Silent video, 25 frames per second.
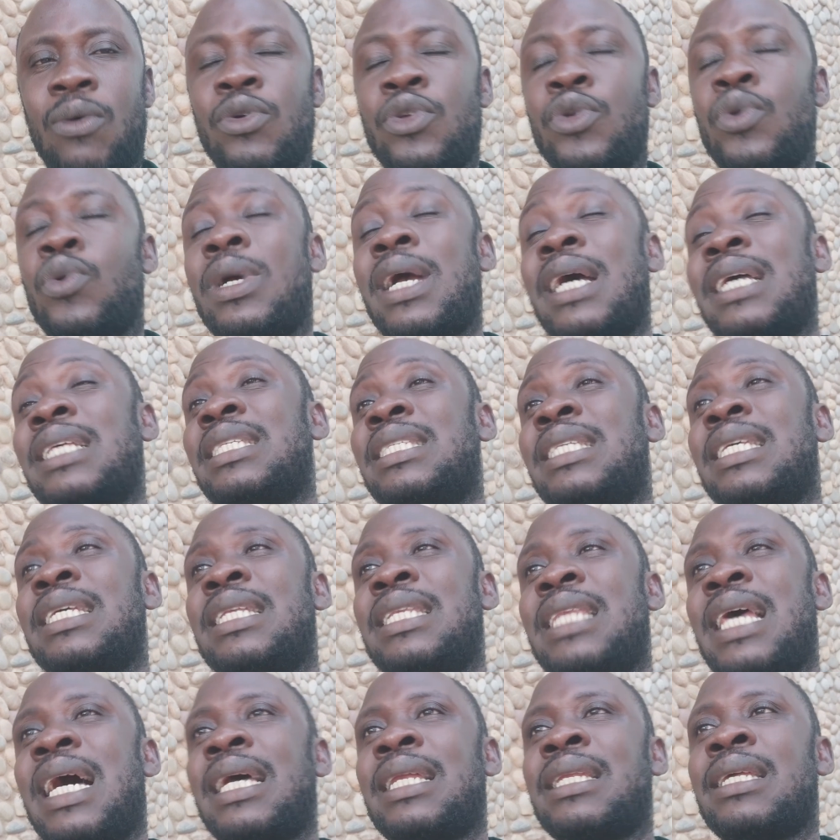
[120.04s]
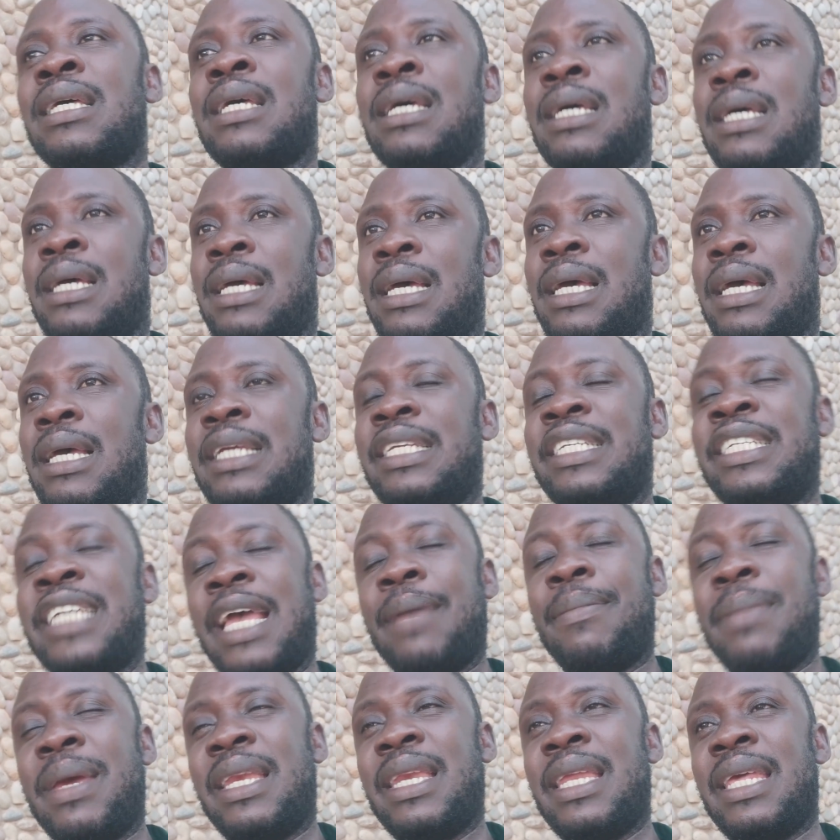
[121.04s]
you can see that
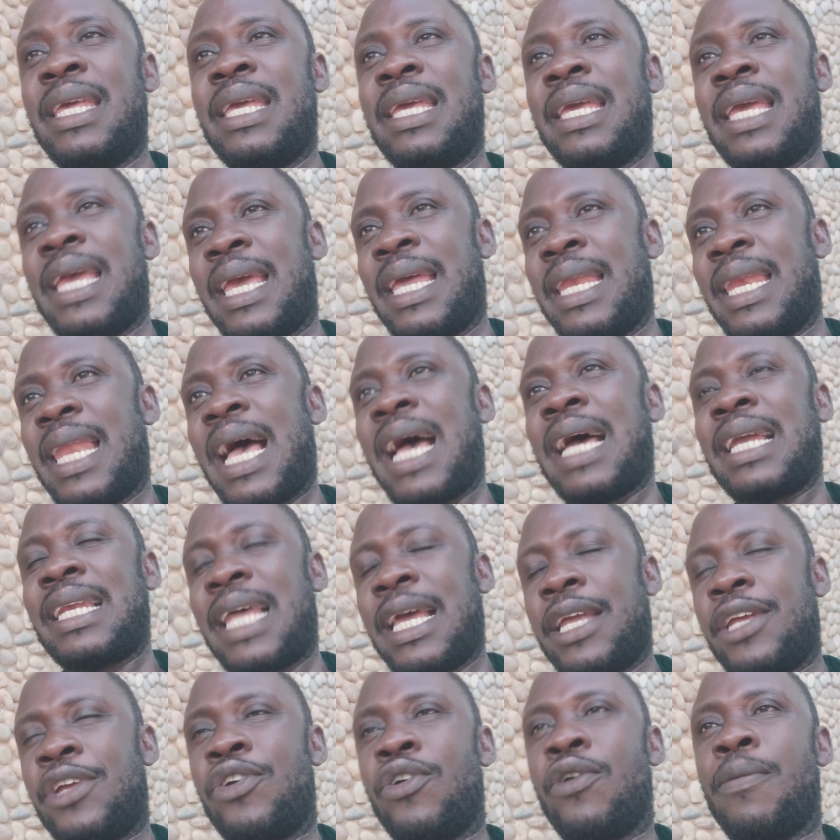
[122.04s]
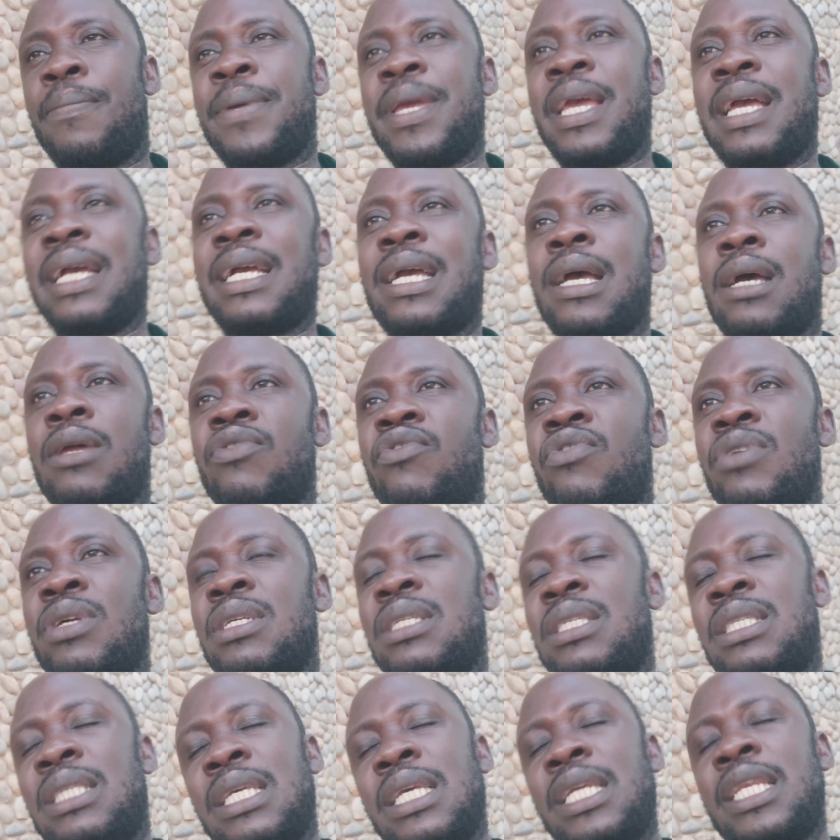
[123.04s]
Germany and other European
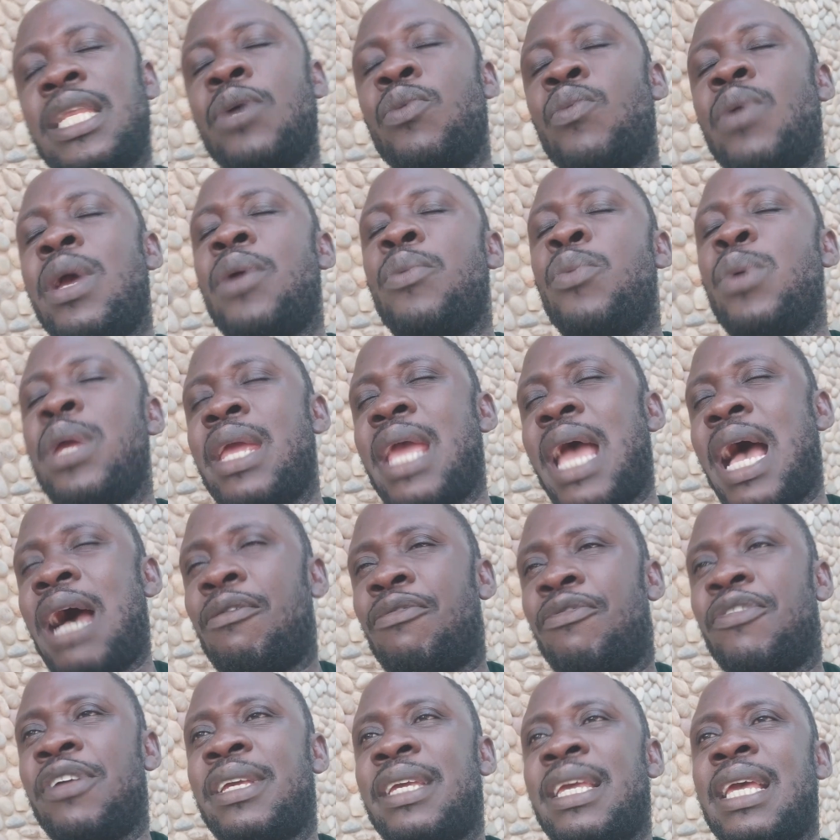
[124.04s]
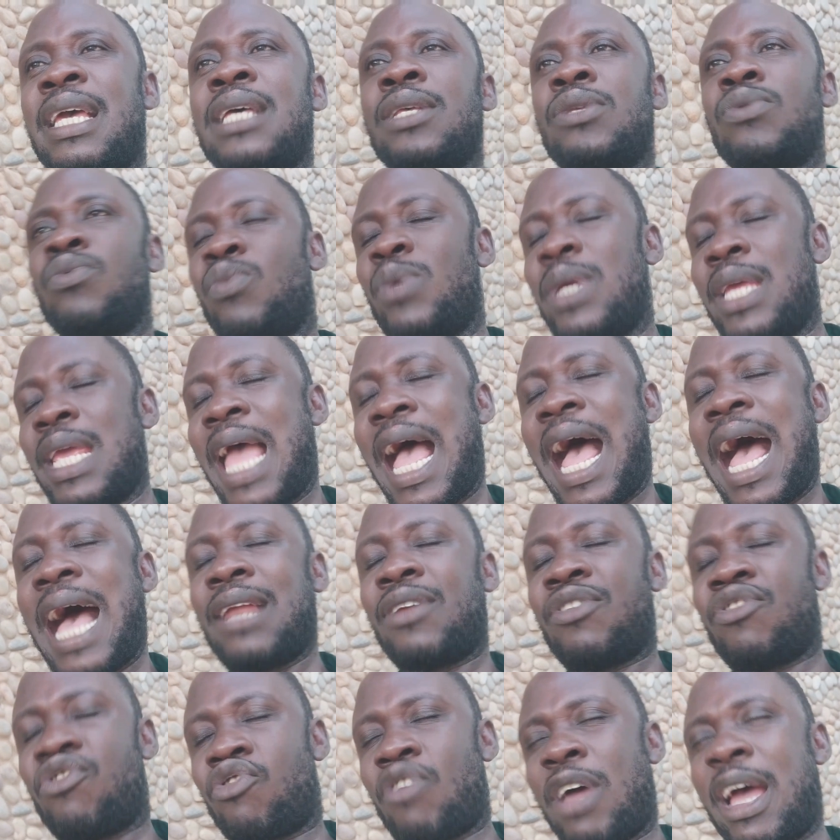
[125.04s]
countries see the way we Africans, we are
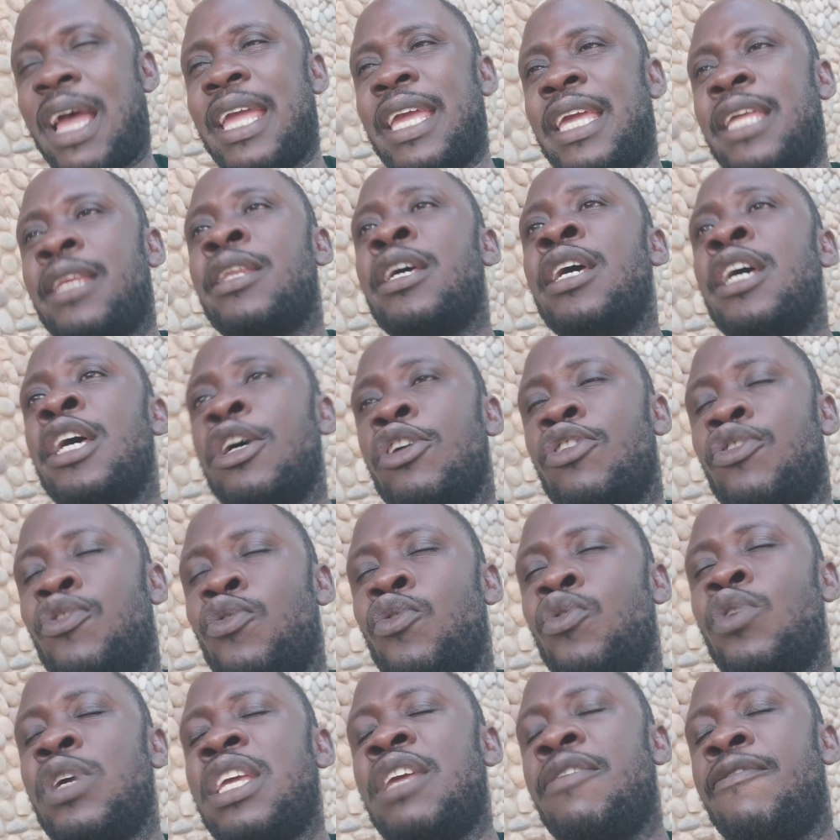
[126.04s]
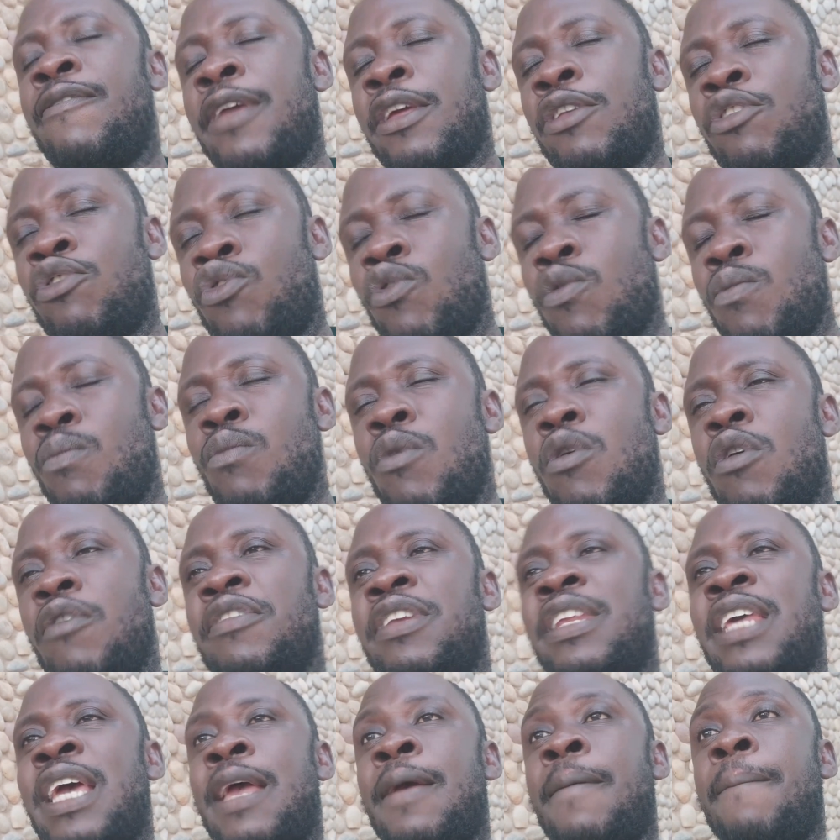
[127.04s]
trying to even to move
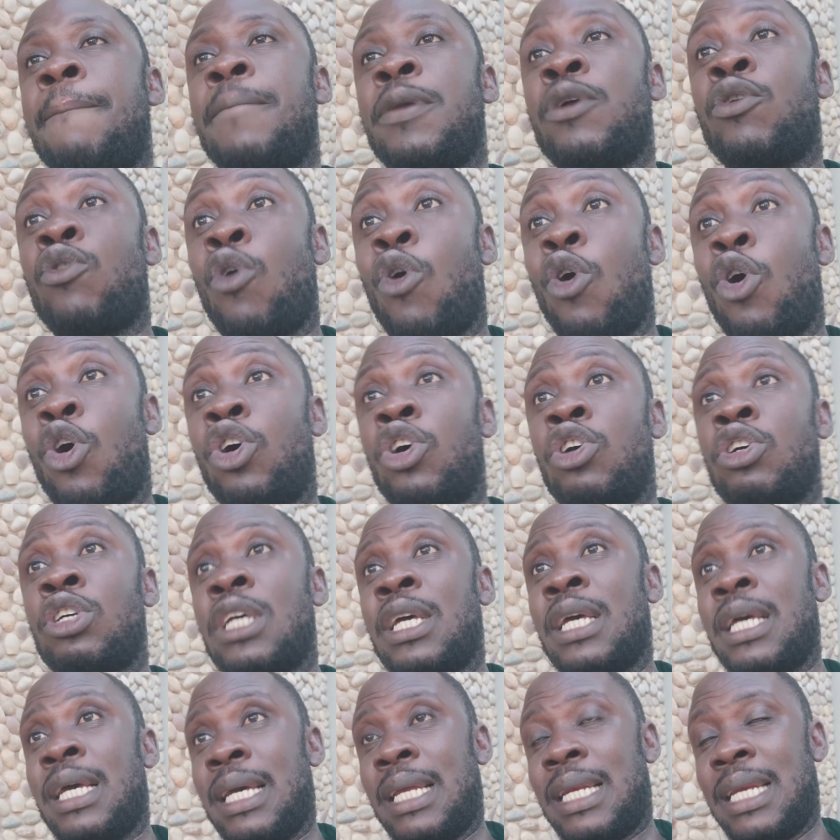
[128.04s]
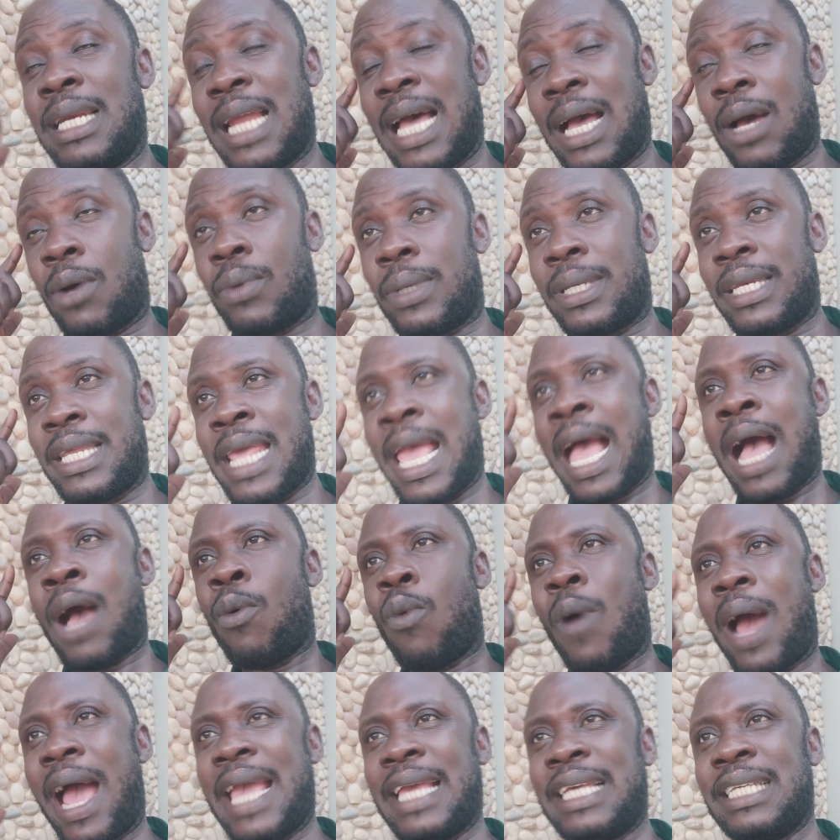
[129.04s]
there, because now they are
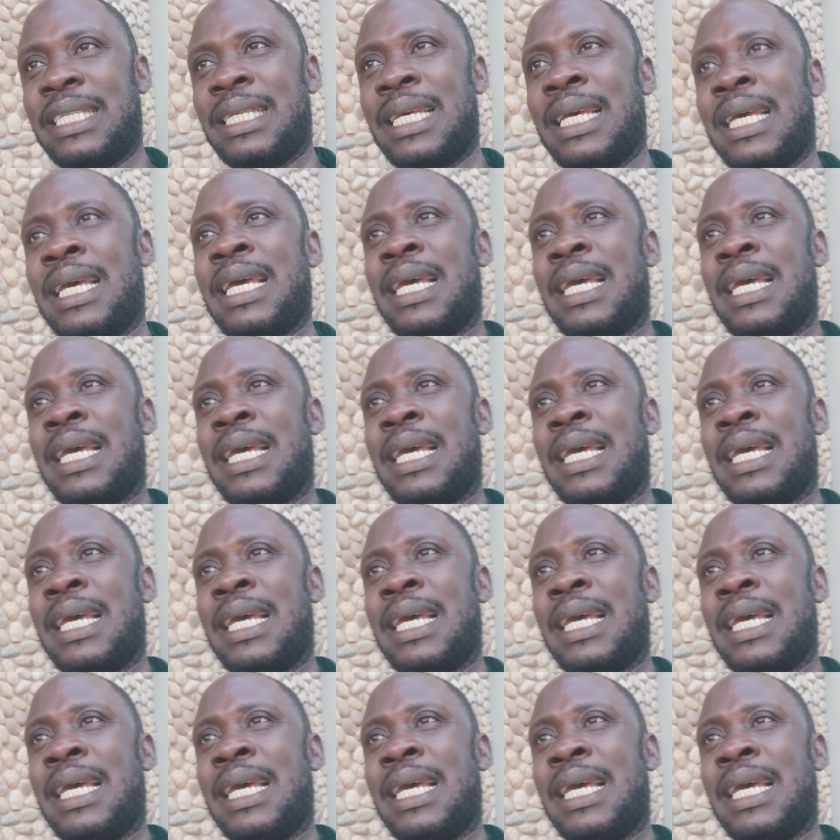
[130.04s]
wise.